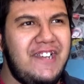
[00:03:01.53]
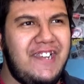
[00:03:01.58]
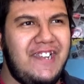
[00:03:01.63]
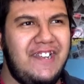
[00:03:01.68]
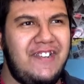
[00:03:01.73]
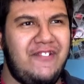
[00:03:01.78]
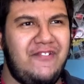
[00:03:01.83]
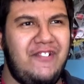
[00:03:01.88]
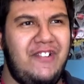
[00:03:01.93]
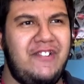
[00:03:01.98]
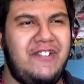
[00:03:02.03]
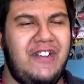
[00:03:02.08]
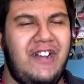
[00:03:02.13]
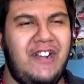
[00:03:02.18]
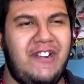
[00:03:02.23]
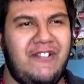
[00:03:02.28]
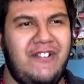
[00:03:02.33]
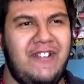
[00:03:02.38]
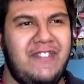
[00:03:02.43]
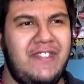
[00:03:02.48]
He doesn't really
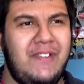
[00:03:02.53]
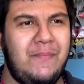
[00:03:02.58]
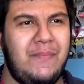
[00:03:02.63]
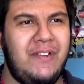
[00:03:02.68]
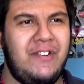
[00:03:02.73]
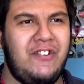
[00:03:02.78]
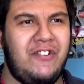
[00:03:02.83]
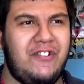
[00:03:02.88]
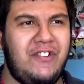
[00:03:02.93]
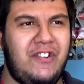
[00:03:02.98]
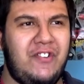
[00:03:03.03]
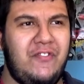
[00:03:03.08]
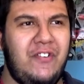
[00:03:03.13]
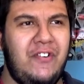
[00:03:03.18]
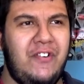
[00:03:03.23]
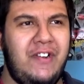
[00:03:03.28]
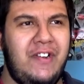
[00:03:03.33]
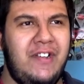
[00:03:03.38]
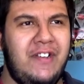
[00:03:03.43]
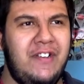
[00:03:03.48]
talk or anything, but he just looks
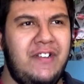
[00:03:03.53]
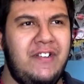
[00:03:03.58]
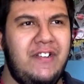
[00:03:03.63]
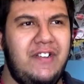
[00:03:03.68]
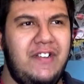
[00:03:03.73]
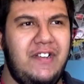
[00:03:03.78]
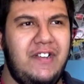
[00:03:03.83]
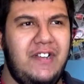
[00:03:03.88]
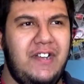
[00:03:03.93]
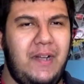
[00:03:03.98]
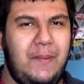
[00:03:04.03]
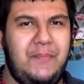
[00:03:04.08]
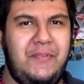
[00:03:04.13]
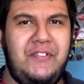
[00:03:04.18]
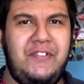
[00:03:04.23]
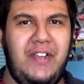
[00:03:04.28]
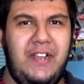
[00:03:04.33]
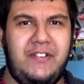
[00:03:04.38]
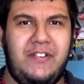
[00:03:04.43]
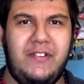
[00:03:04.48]
very
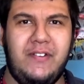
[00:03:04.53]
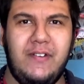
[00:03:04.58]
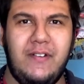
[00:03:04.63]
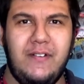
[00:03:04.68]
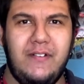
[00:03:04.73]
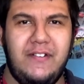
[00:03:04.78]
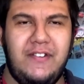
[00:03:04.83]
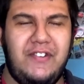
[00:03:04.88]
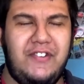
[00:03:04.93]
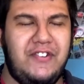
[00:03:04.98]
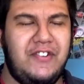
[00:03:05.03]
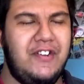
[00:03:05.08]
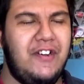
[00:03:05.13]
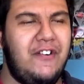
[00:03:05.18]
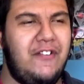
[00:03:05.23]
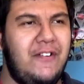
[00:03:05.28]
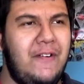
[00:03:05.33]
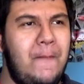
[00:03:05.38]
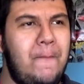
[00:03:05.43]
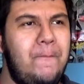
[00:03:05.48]
upset.
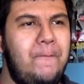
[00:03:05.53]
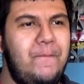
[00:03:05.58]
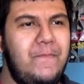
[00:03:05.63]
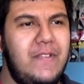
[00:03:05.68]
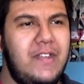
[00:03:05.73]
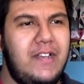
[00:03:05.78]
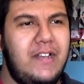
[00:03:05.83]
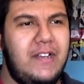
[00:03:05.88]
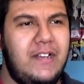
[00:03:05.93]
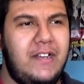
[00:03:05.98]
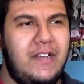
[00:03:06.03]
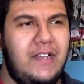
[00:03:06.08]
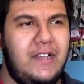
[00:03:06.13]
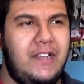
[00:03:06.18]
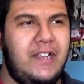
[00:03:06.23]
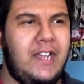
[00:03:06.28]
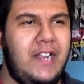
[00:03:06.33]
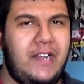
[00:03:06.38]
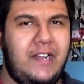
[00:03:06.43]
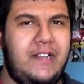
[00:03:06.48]
So,
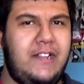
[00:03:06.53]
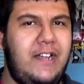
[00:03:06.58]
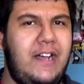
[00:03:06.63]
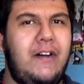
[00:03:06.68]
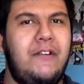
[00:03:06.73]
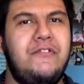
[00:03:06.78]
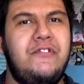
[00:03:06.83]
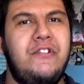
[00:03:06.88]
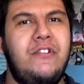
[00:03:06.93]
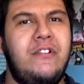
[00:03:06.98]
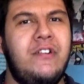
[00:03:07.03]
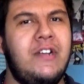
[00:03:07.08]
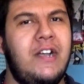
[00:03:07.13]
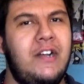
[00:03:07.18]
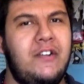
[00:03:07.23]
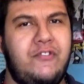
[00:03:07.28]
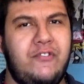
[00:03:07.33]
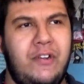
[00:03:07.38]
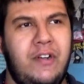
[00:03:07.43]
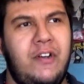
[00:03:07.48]
you've got a Cloud dude, you've
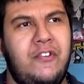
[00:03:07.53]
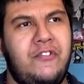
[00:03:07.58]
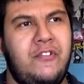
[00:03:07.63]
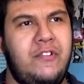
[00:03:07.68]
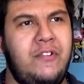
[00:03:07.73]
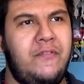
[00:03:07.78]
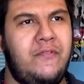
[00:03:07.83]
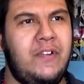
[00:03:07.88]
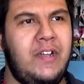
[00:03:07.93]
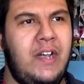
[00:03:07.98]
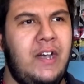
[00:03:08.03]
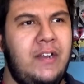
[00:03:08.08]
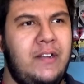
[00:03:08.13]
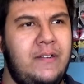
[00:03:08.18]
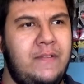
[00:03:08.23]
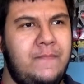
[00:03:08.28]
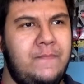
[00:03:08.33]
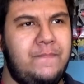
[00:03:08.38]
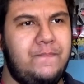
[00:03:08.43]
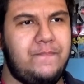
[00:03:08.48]
got Trowser, you've got
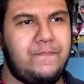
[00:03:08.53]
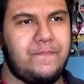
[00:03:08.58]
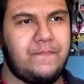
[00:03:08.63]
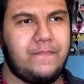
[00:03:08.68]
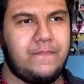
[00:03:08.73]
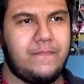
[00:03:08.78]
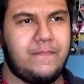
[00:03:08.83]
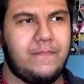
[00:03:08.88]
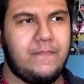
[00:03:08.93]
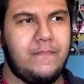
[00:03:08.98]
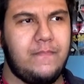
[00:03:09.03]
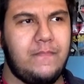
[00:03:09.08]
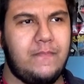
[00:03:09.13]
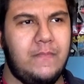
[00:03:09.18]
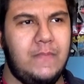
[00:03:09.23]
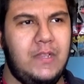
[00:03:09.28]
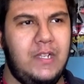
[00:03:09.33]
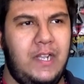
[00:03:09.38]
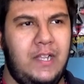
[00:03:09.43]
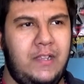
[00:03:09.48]
a
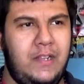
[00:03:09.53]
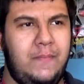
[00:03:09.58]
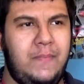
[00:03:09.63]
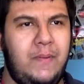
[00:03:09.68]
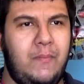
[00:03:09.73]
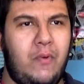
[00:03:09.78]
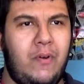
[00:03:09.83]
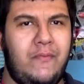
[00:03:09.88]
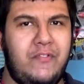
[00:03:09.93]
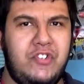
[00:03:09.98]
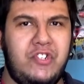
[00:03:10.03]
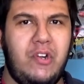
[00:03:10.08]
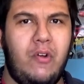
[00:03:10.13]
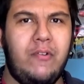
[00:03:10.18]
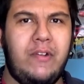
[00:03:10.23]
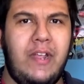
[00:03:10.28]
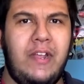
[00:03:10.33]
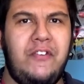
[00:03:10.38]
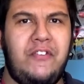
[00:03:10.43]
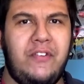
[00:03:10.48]
little bit more of a
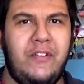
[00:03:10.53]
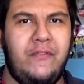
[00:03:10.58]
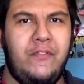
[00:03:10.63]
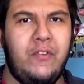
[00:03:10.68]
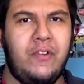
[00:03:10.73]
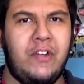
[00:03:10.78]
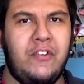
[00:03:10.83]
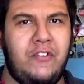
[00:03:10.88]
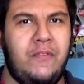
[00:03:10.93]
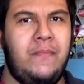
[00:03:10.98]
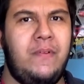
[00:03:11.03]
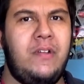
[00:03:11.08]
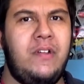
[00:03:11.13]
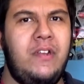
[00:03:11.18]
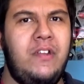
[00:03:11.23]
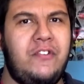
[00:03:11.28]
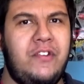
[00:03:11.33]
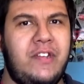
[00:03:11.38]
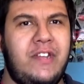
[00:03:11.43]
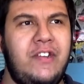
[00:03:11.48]
showcase of Yooka's
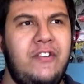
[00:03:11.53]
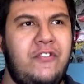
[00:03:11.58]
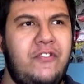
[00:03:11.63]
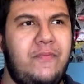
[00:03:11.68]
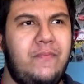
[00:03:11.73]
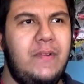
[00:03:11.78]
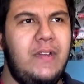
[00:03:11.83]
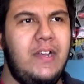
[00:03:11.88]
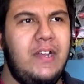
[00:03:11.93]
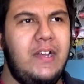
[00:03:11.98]
abilities. Like he's,